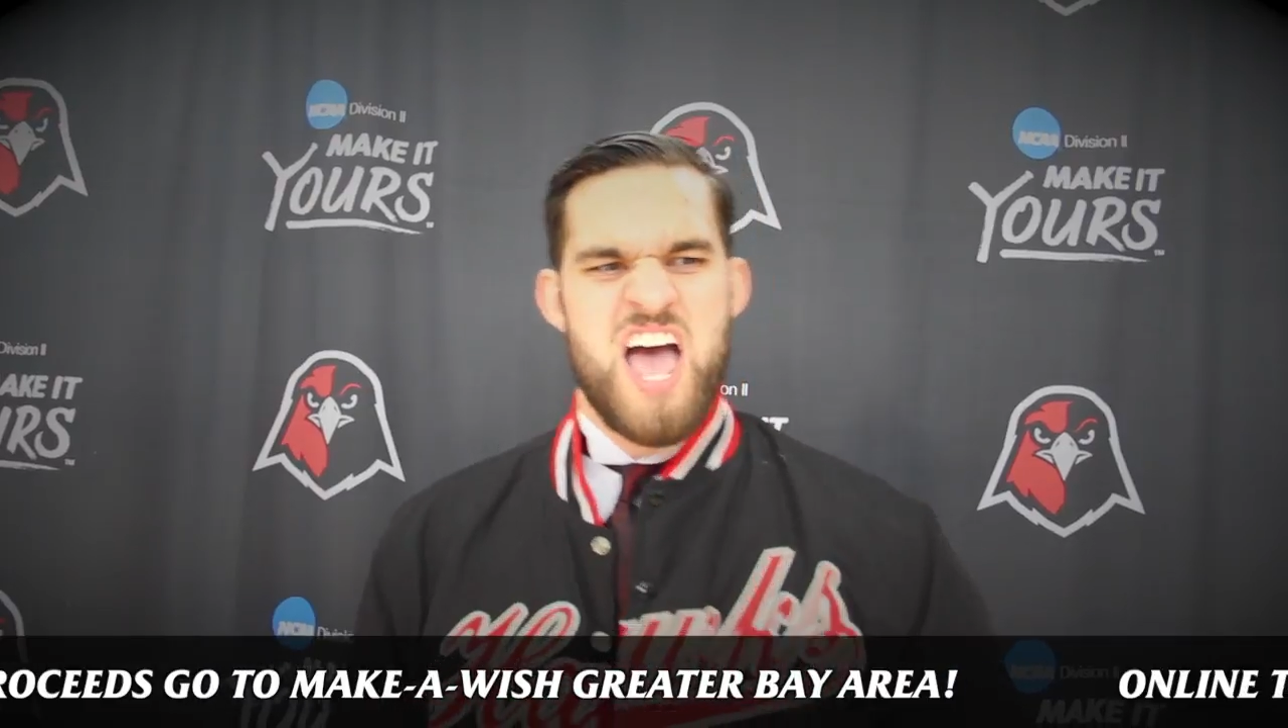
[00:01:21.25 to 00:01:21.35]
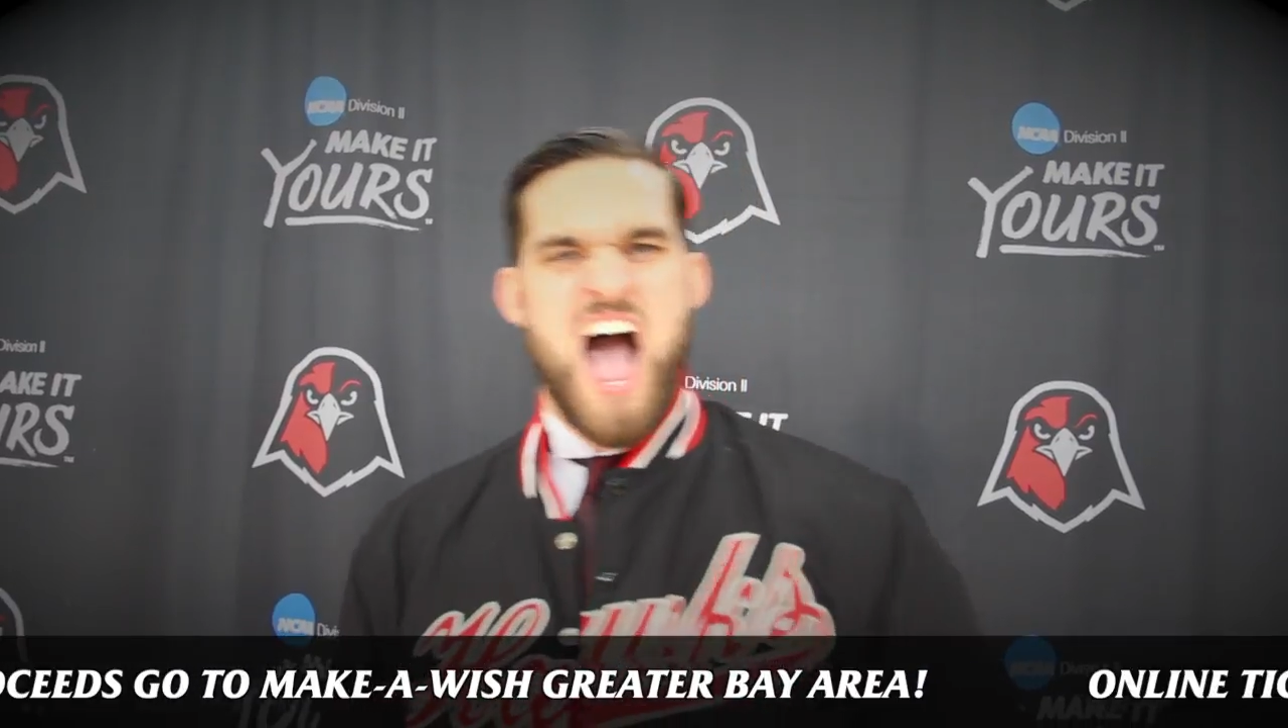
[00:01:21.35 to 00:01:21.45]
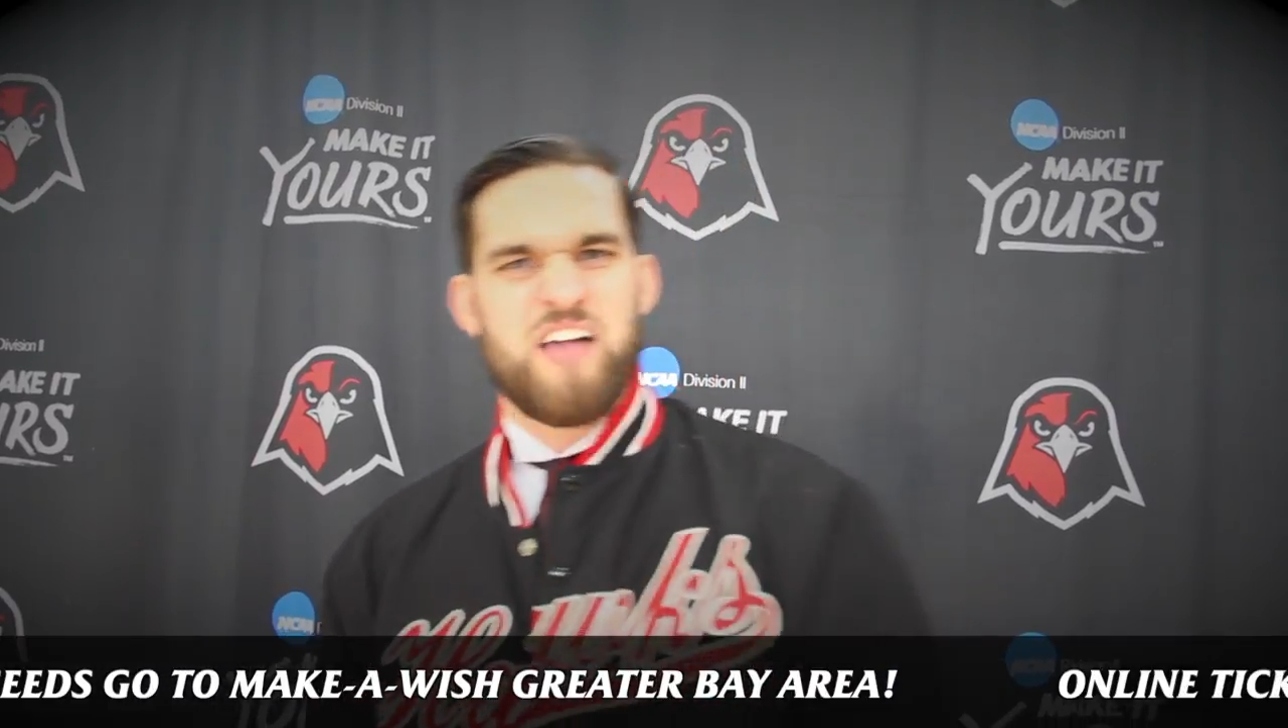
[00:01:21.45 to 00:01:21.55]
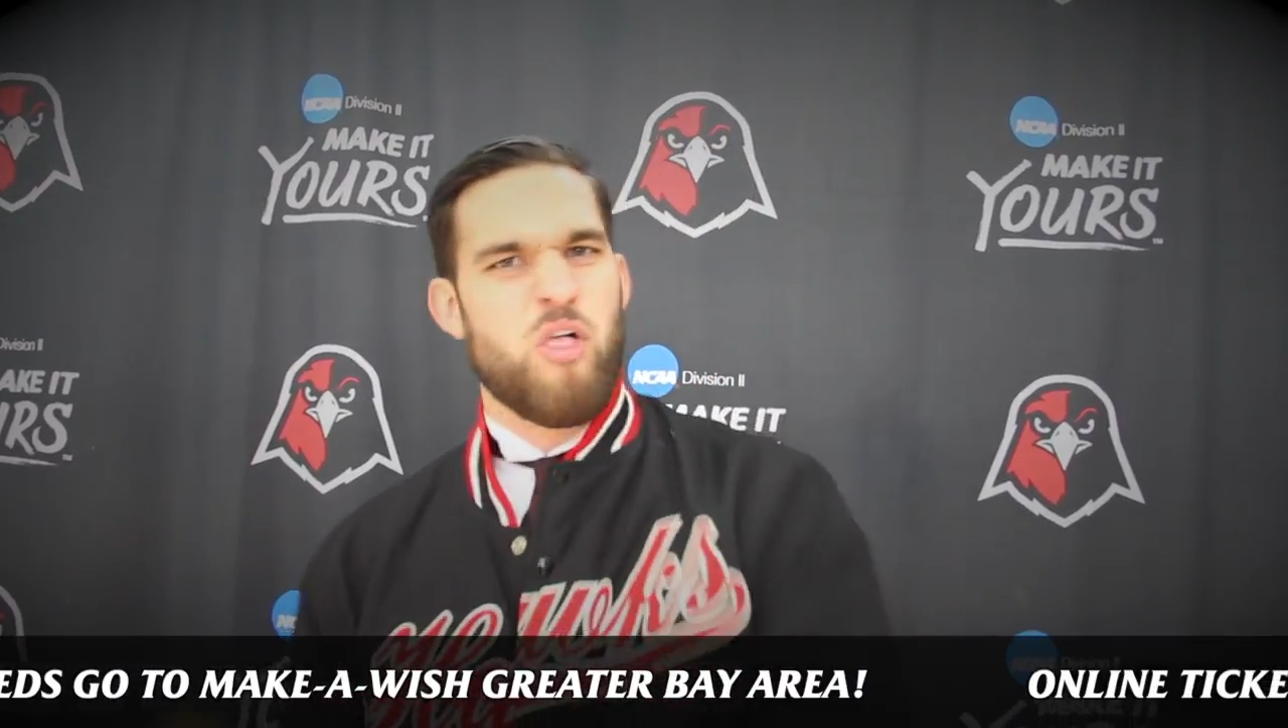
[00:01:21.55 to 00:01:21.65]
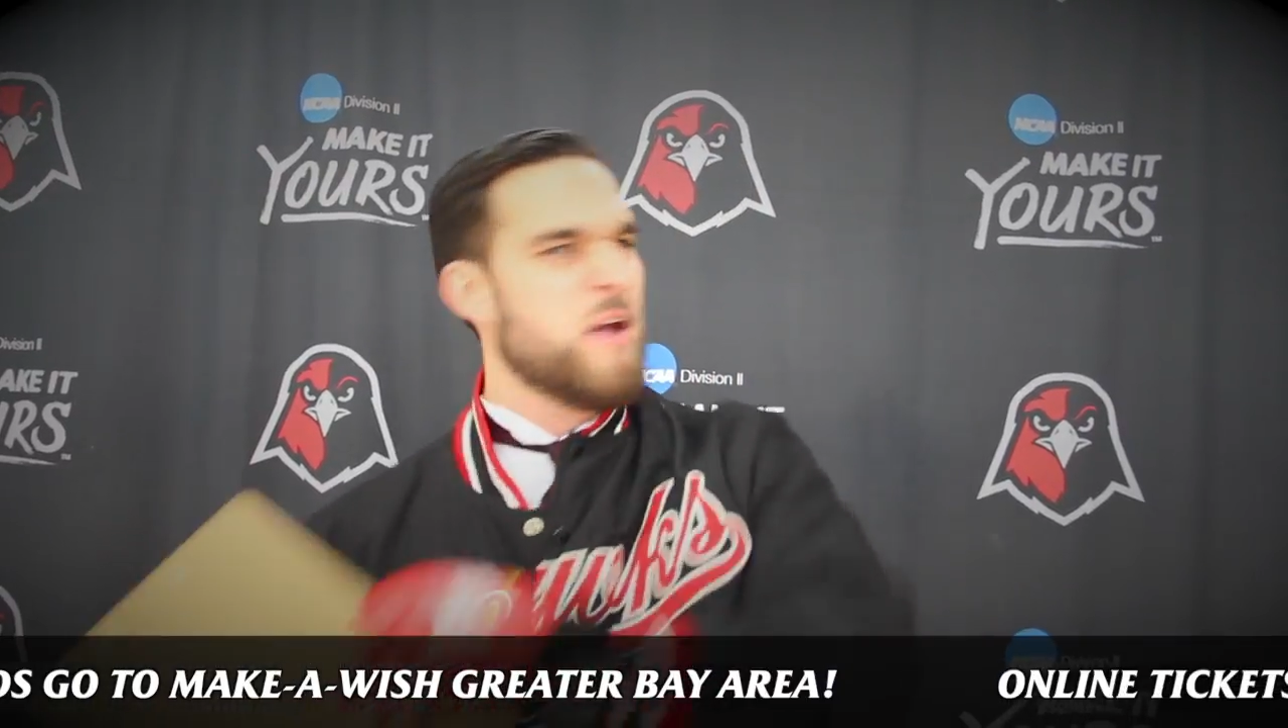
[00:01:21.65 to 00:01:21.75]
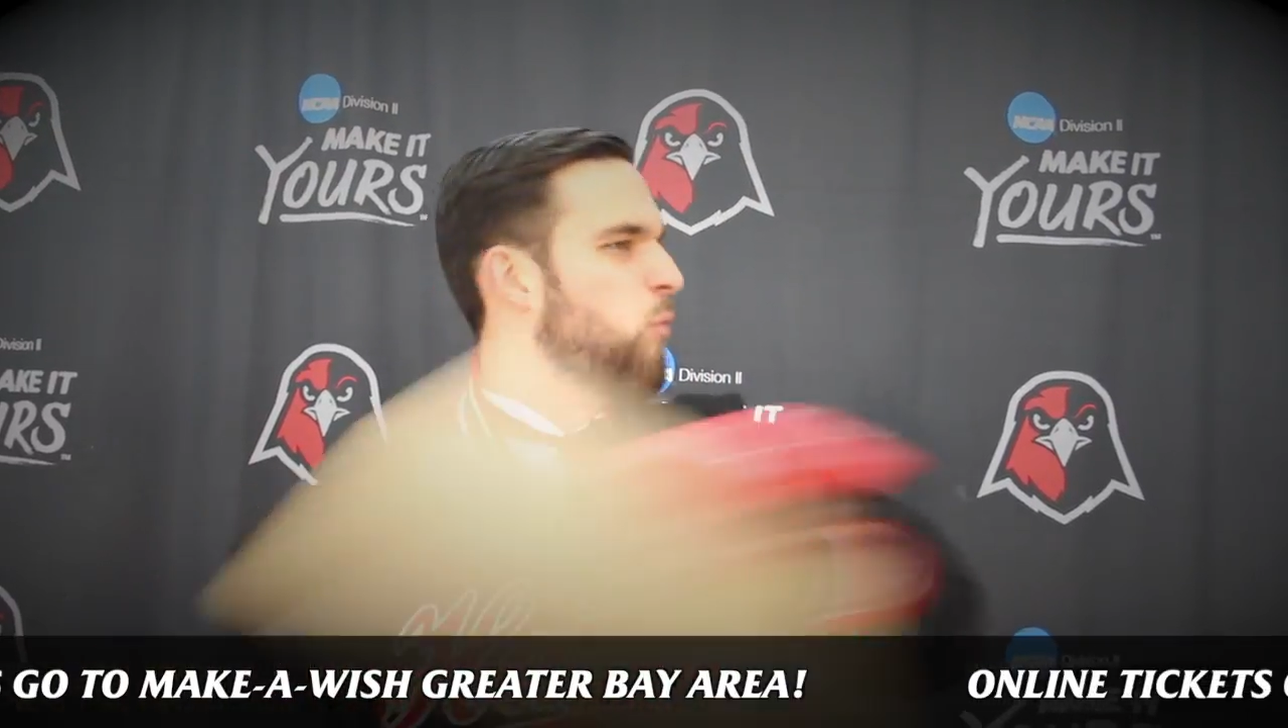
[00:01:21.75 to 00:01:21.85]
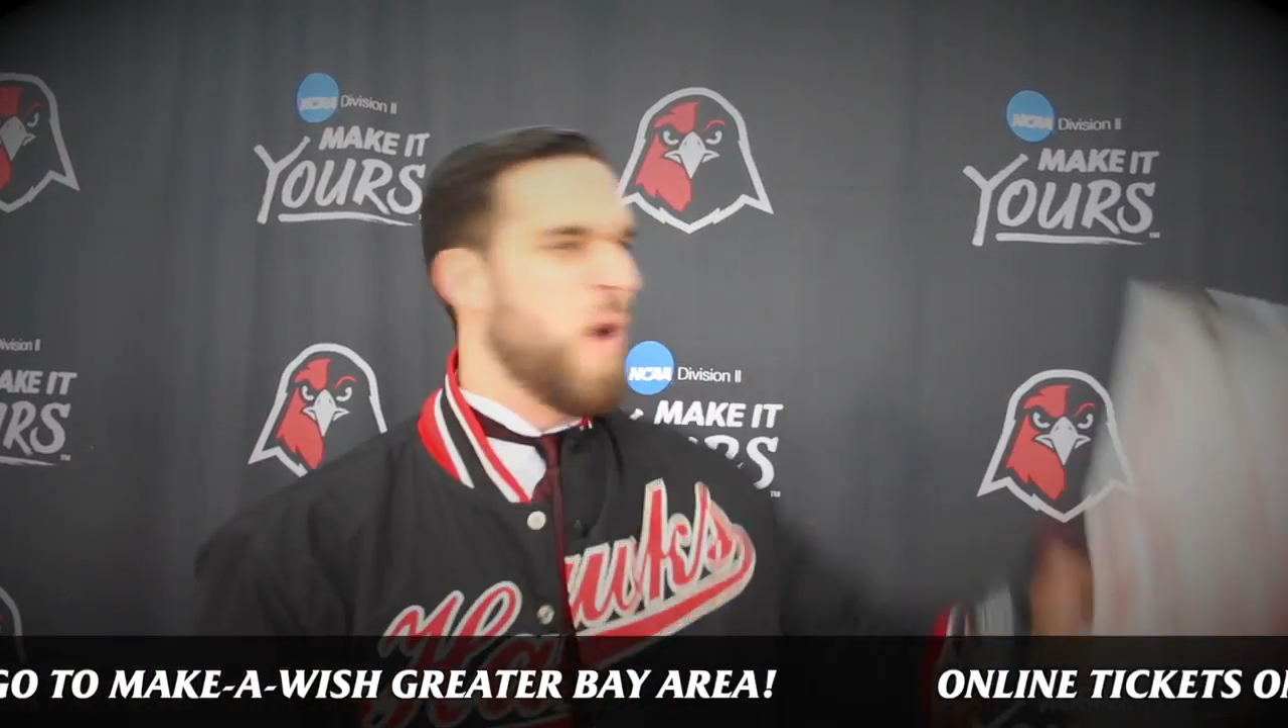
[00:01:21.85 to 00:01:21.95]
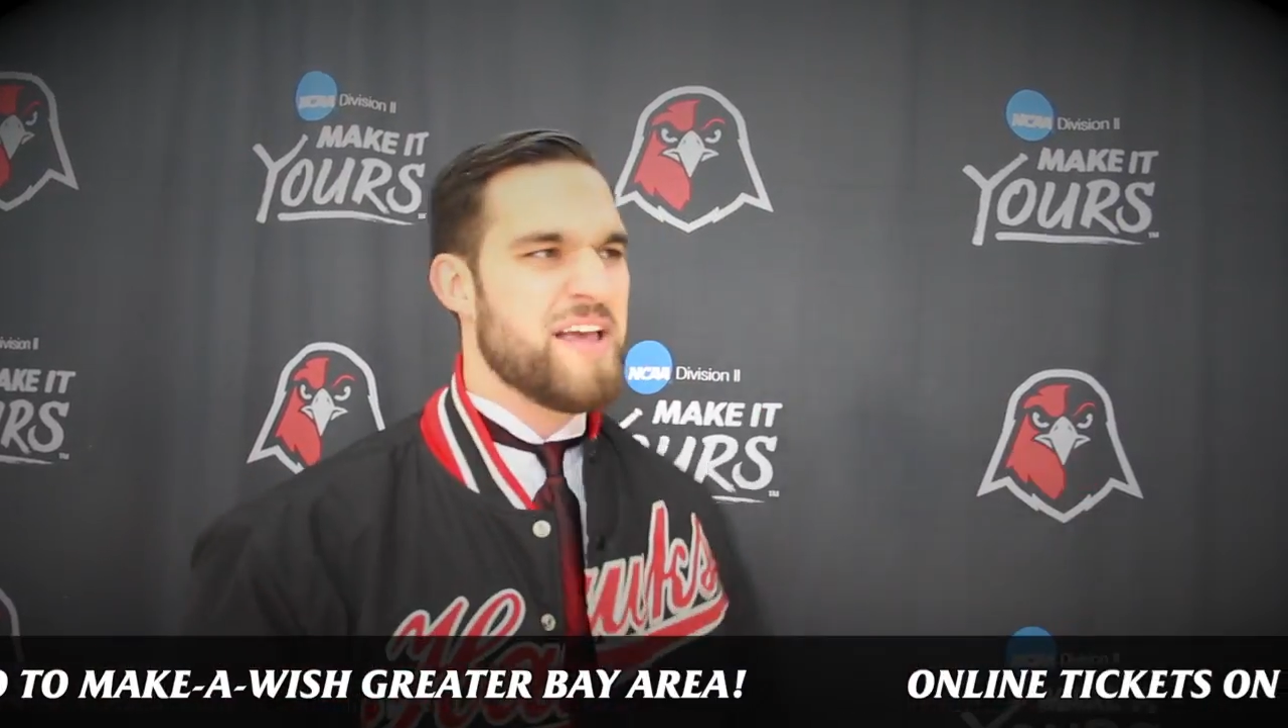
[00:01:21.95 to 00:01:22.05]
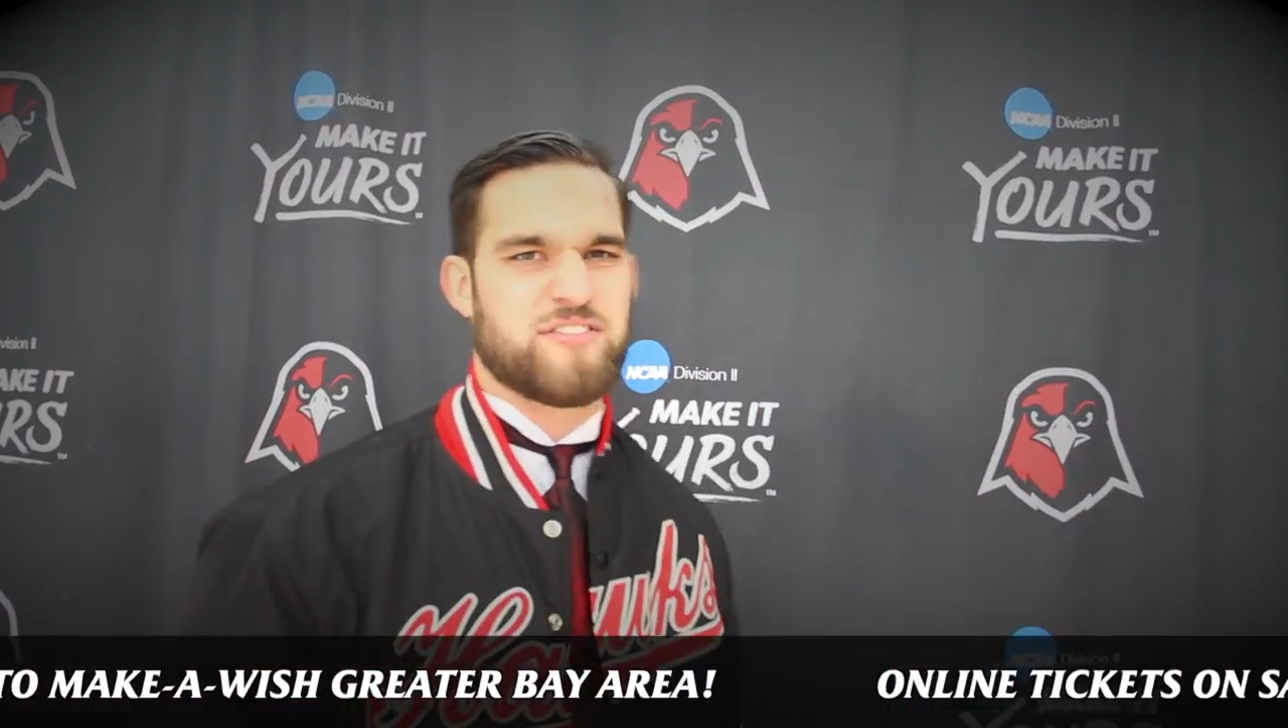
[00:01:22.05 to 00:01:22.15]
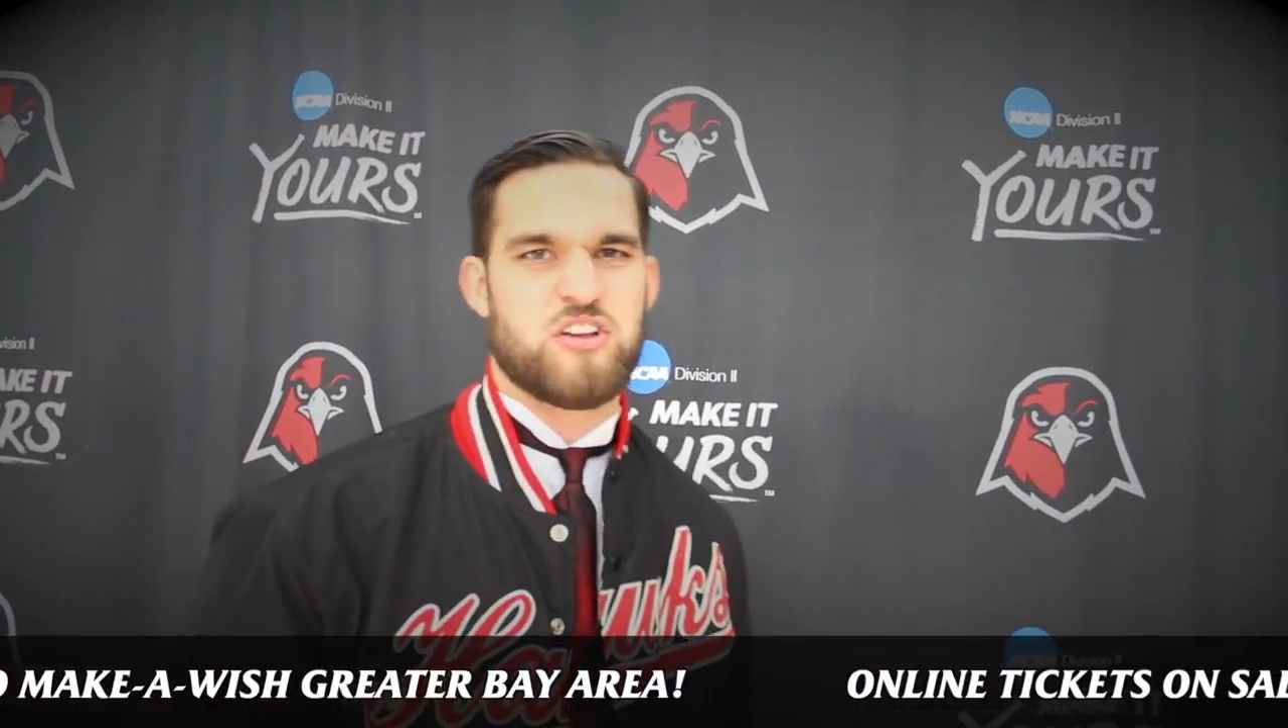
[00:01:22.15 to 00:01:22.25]
I laid
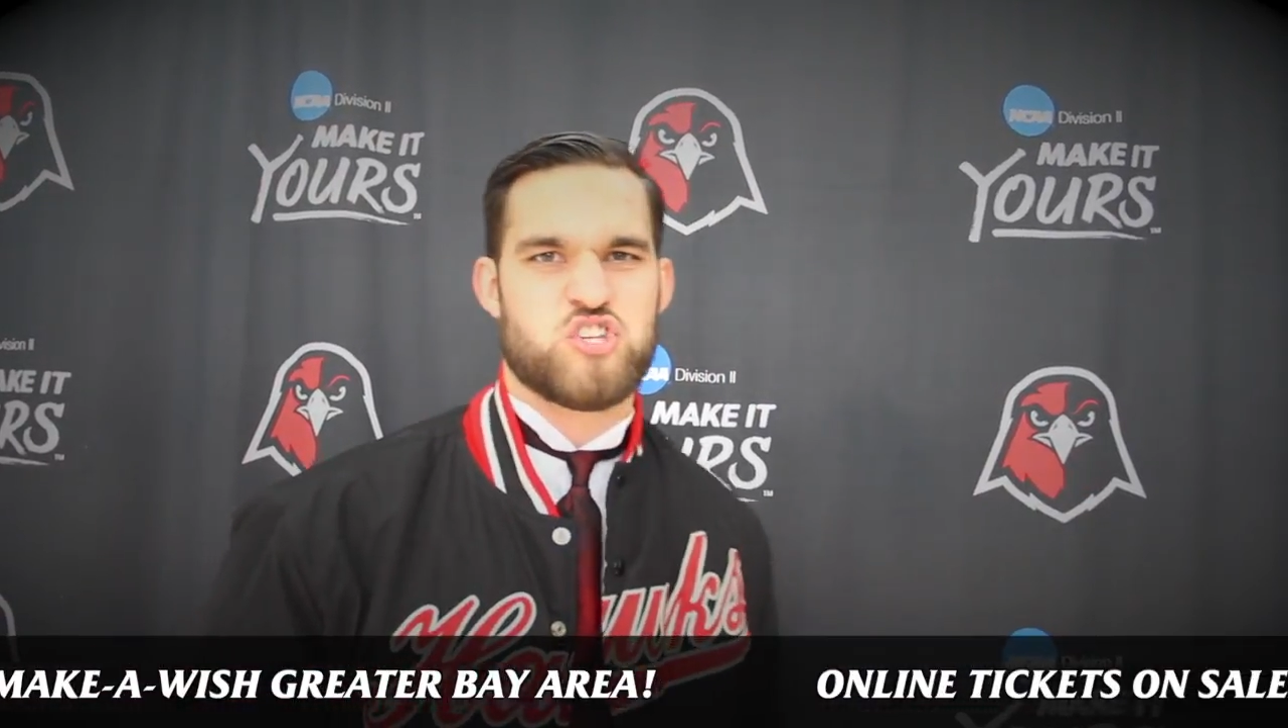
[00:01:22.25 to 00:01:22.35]
waste to